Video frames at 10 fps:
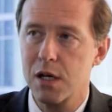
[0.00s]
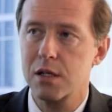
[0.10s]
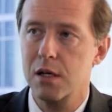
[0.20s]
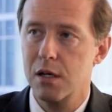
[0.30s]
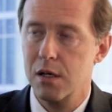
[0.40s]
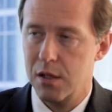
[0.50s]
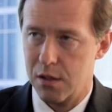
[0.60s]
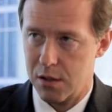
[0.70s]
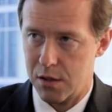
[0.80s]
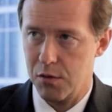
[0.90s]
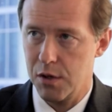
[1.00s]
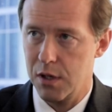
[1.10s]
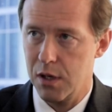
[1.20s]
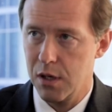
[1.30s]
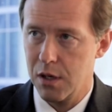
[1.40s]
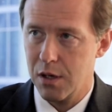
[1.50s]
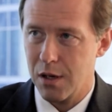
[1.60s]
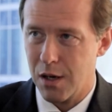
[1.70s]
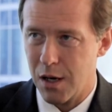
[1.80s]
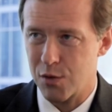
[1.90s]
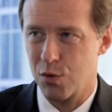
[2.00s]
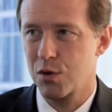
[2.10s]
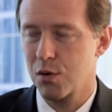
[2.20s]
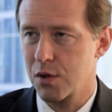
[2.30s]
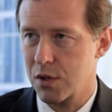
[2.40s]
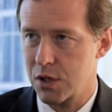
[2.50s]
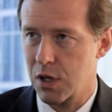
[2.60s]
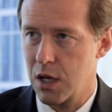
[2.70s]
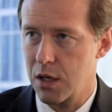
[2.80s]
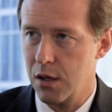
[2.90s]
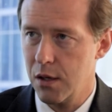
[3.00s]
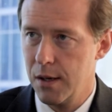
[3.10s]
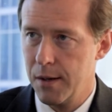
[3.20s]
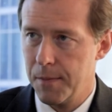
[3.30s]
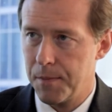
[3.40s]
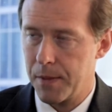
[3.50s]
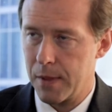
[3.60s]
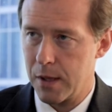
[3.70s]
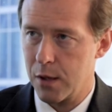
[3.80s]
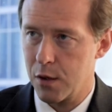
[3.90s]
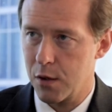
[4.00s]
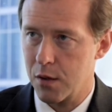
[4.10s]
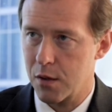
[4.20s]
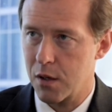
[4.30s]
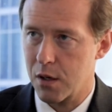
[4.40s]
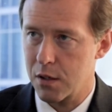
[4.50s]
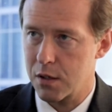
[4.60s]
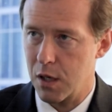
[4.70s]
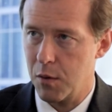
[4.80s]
overcome this crunch, to do something about, to address these bottlenecks,